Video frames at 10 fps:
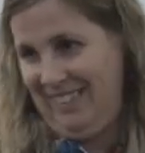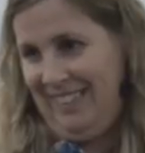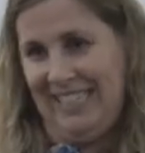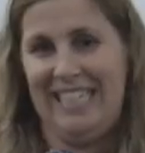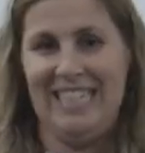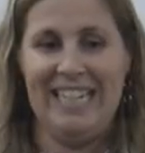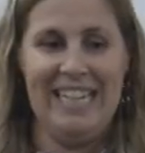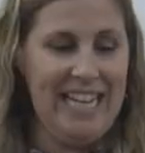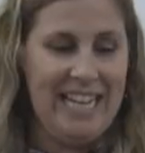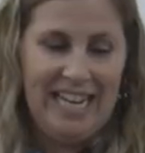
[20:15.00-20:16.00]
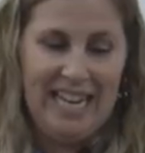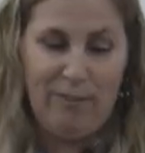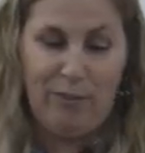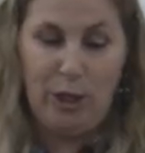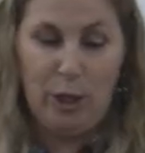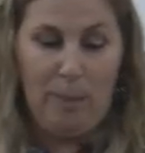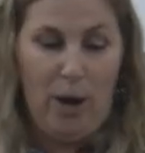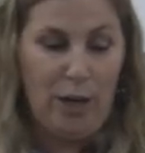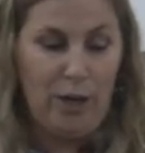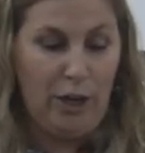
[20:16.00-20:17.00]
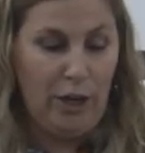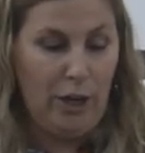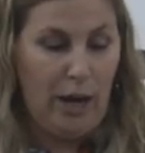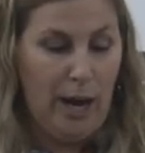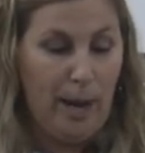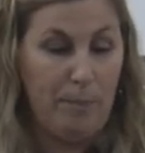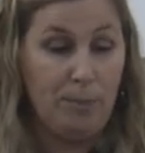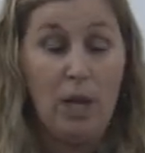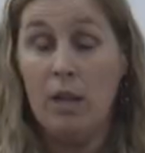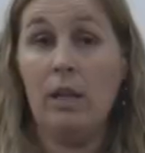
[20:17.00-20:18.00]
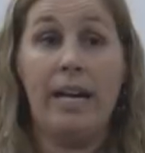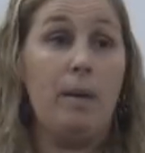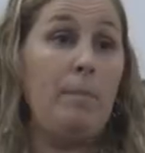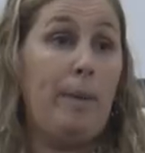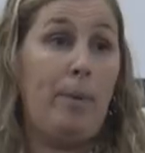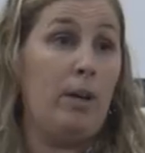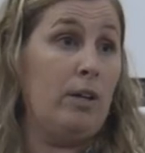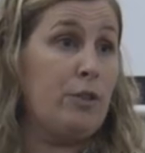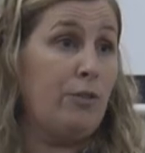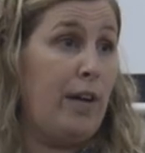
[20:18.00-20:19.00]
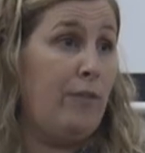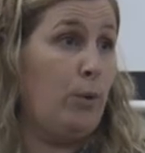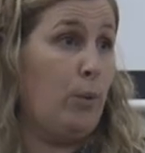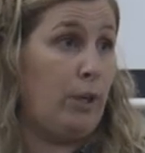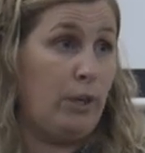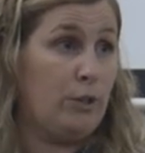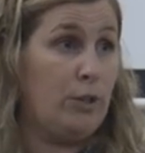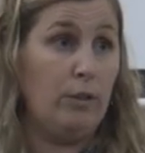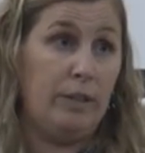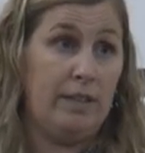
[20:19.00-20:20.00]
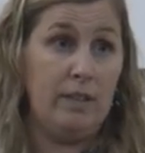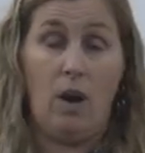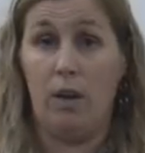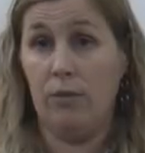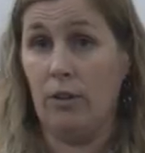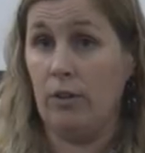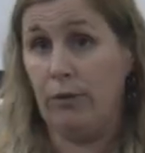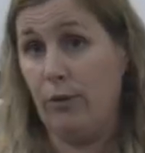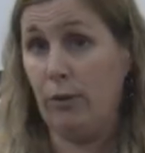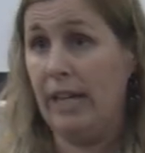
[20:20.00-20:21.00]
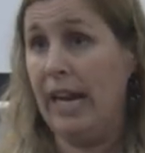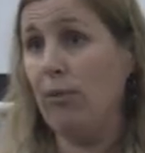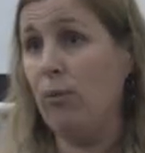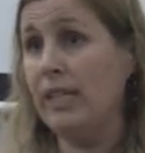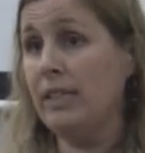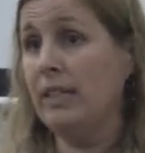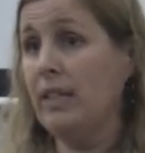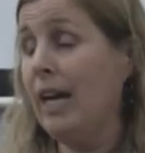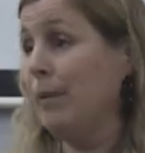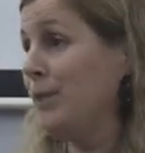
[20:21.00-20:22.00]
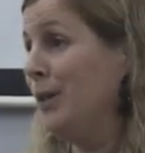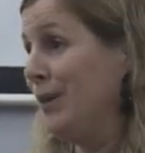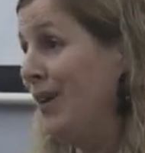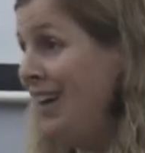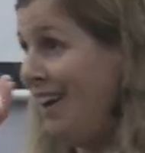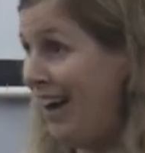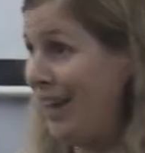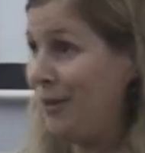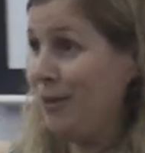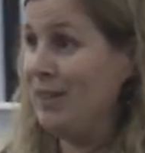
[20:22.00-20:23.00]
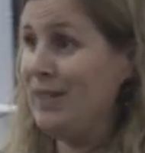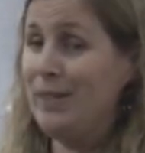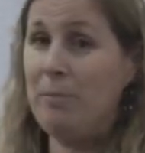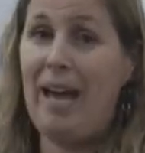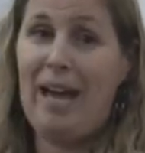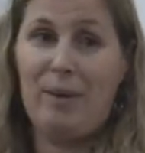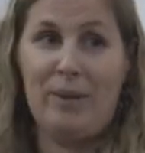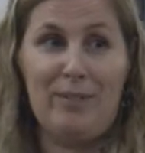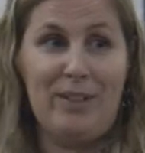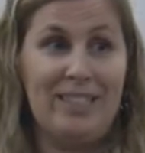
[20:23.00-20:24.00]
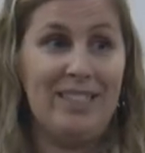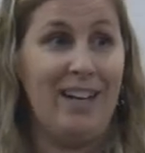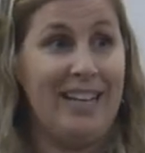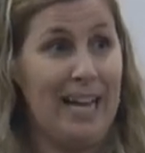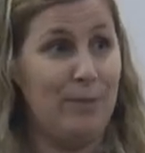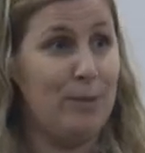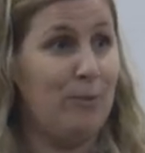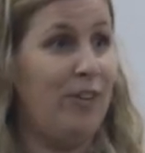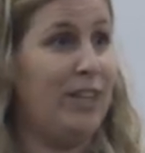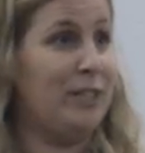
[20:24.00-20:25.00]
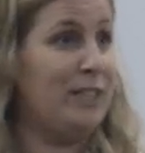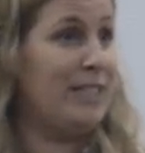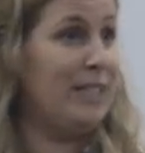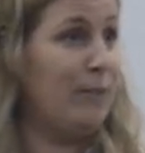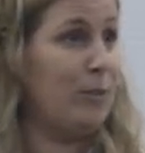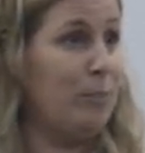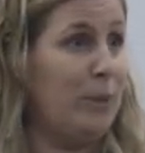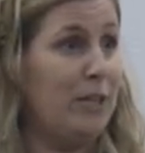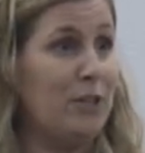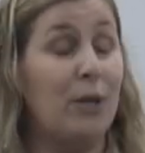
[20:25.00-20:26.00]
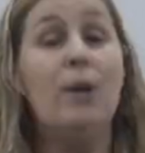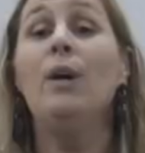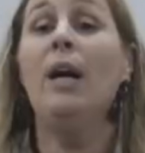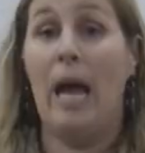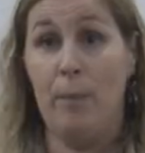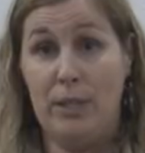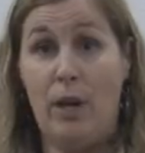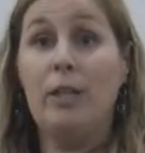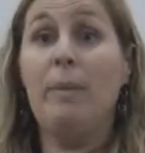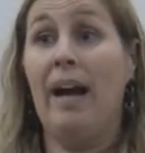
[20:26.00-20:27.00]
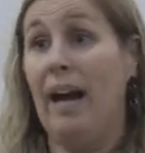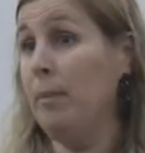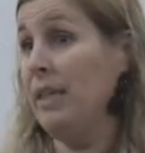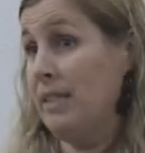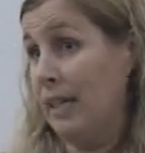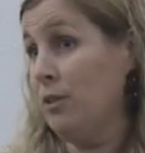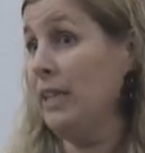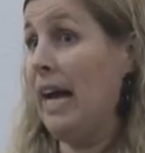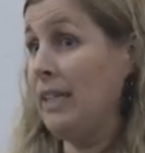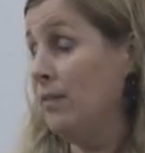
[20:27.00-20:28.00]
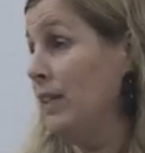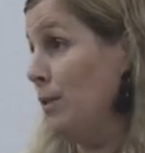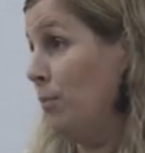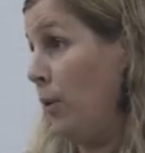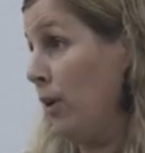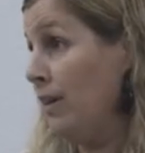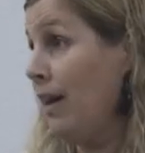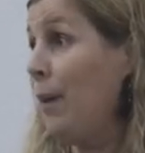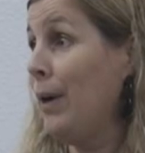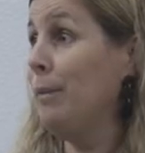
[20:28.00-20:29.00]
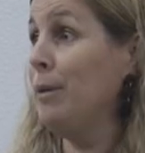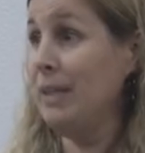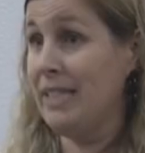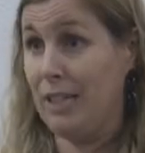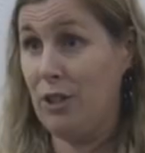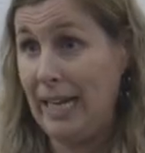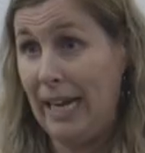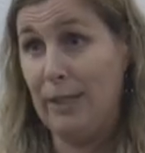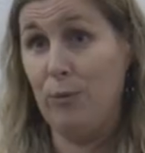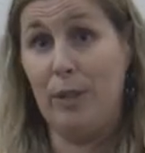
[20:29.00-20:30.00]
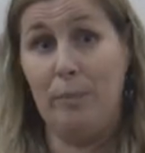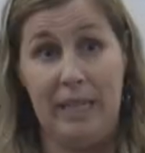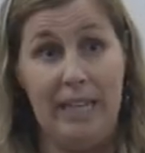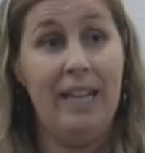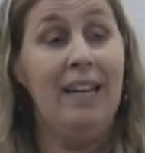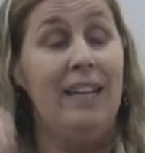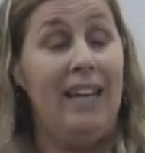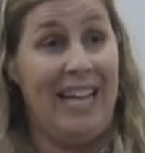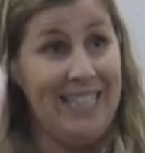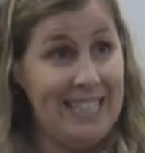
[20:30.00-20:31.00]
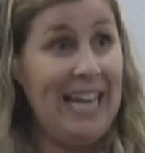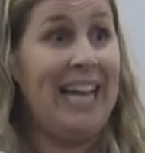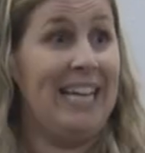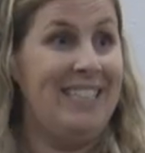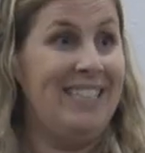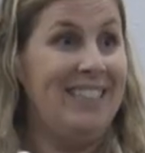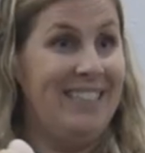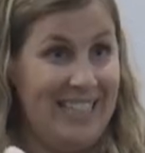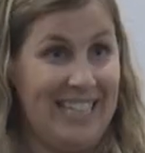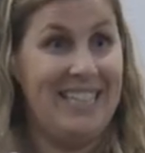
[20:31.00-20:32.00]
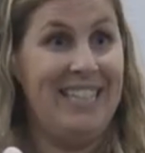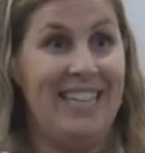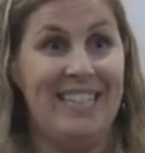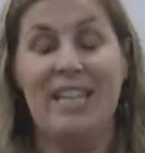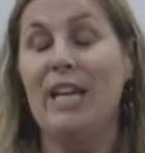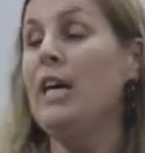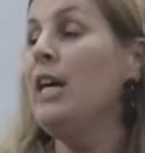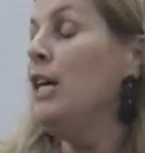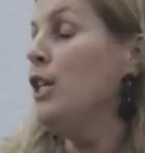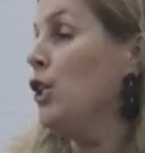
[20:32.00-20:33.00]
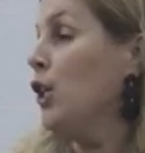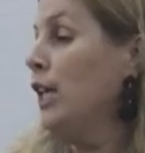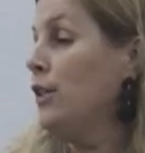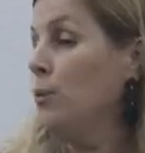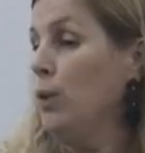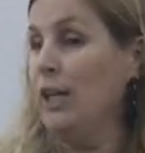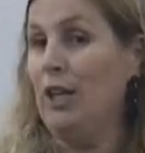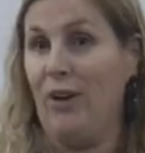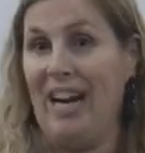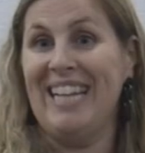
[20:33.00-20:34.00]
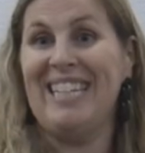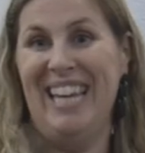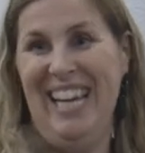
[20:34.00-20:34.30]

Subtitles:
It's easy. If your partner, like my partner's a FIFO worker, so he's gone for 3.5 weeks at a time. So I throw this in his bag whenever he's gone. Have some fun. You can still have some pleasure. And we talked about how being sexually active is important. I want him to be sexually active with me and his hand. That's it. So these are really great.